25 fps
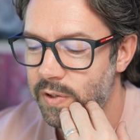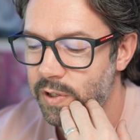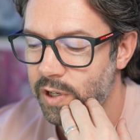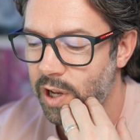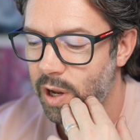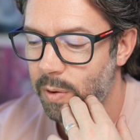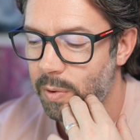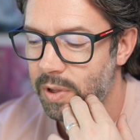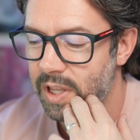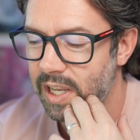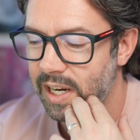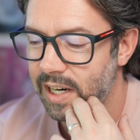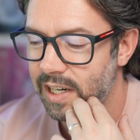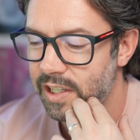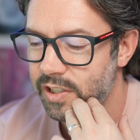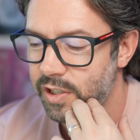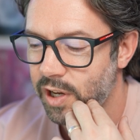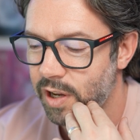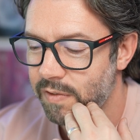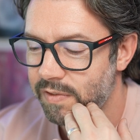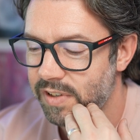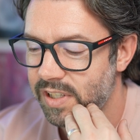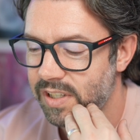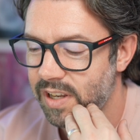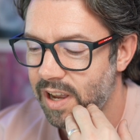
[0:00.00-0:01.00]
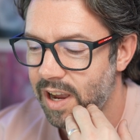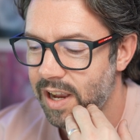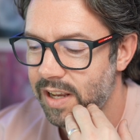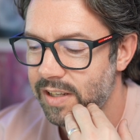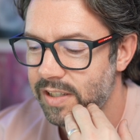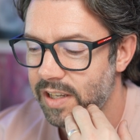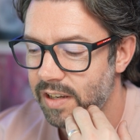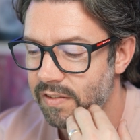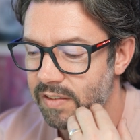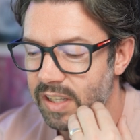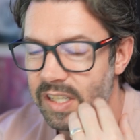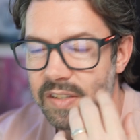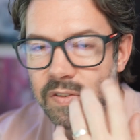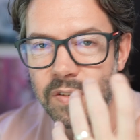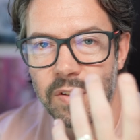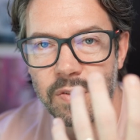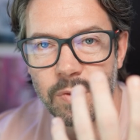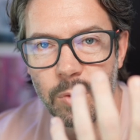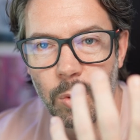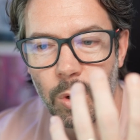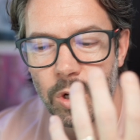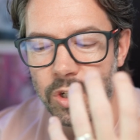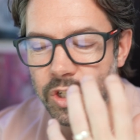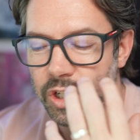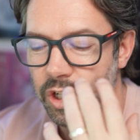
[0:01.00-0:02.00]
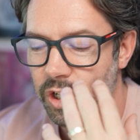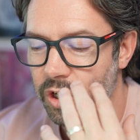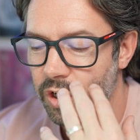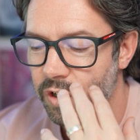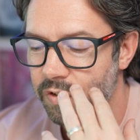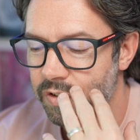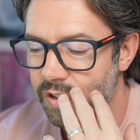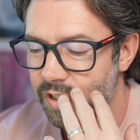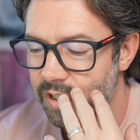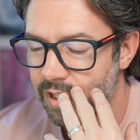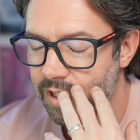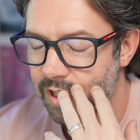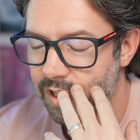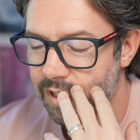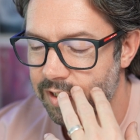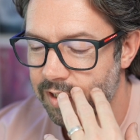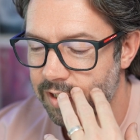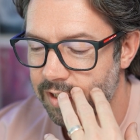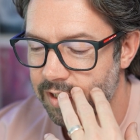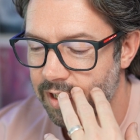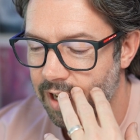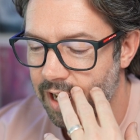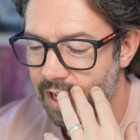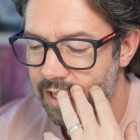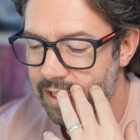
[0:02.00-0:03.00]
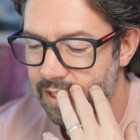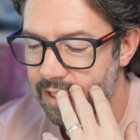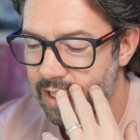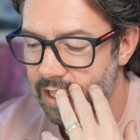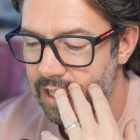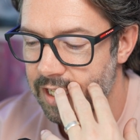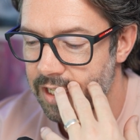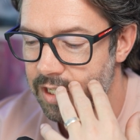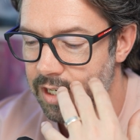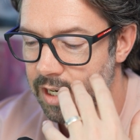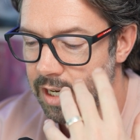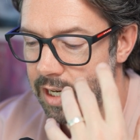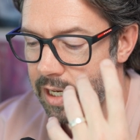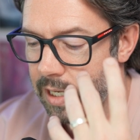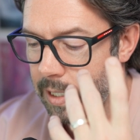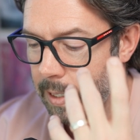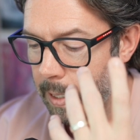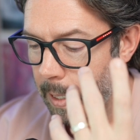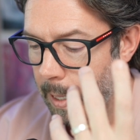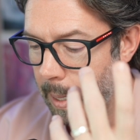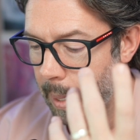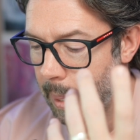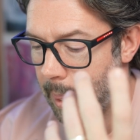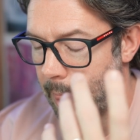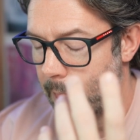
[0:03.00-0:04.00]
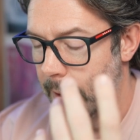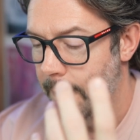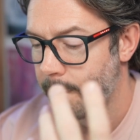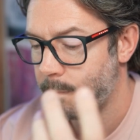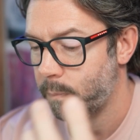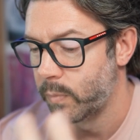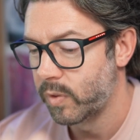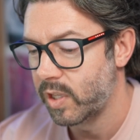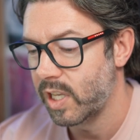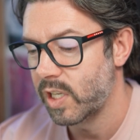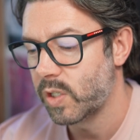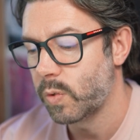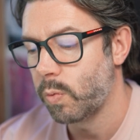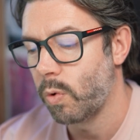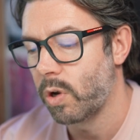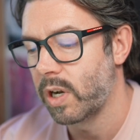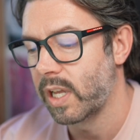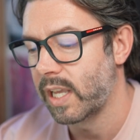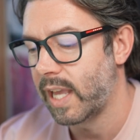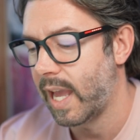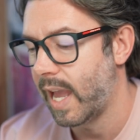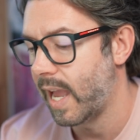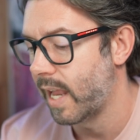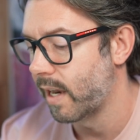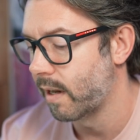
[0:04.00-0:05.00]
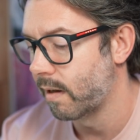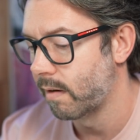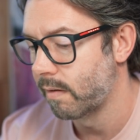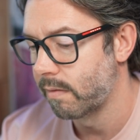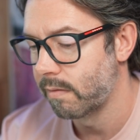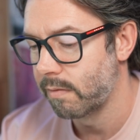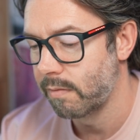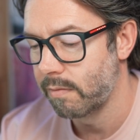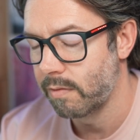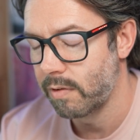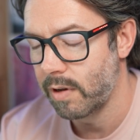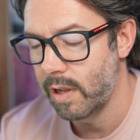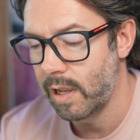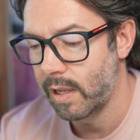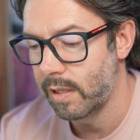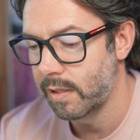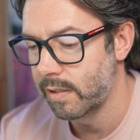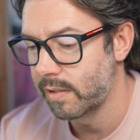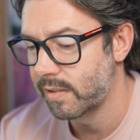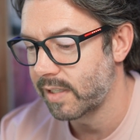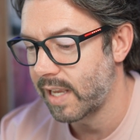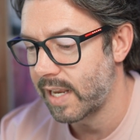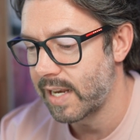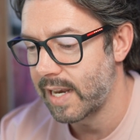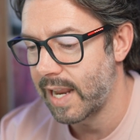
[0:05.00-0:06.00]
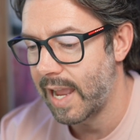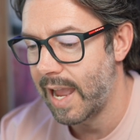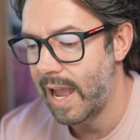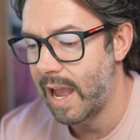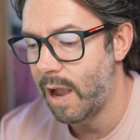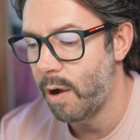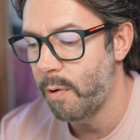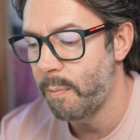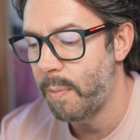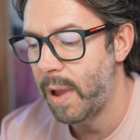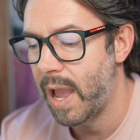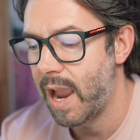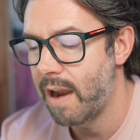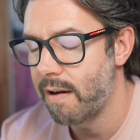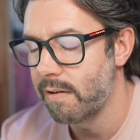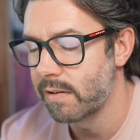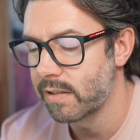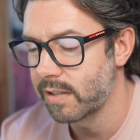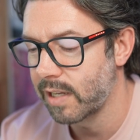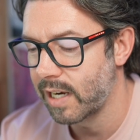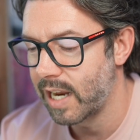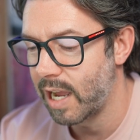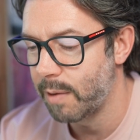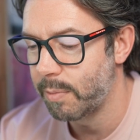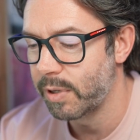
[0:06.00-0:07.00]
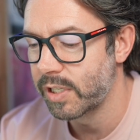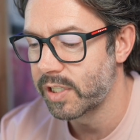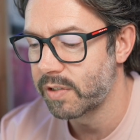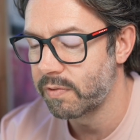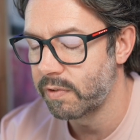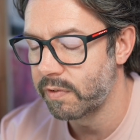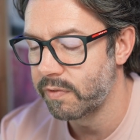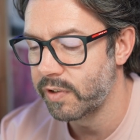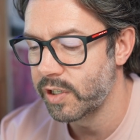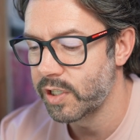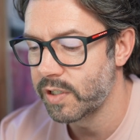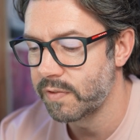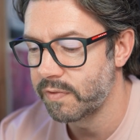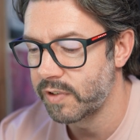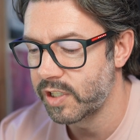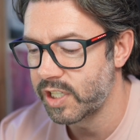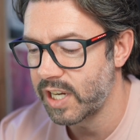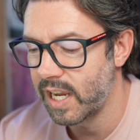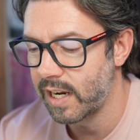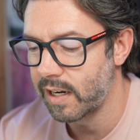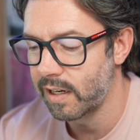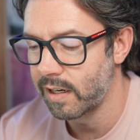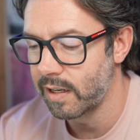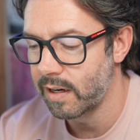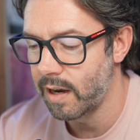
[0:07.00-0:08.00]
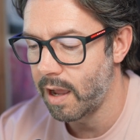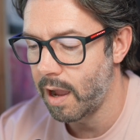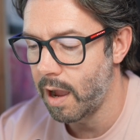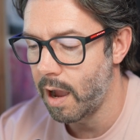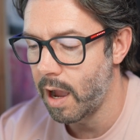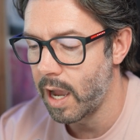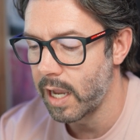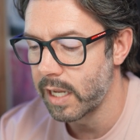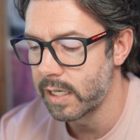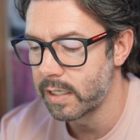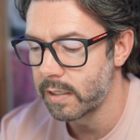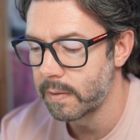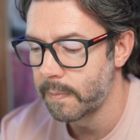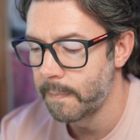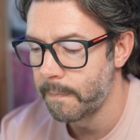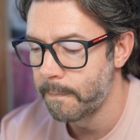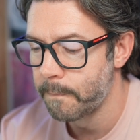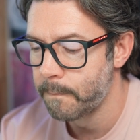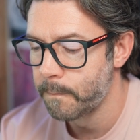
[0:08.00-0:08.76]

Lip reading: to go with English over science over this, if you're watching enough as a science teacher. This one, again, send it out. Parents can help. It's the revision for Jekyll and Hyde.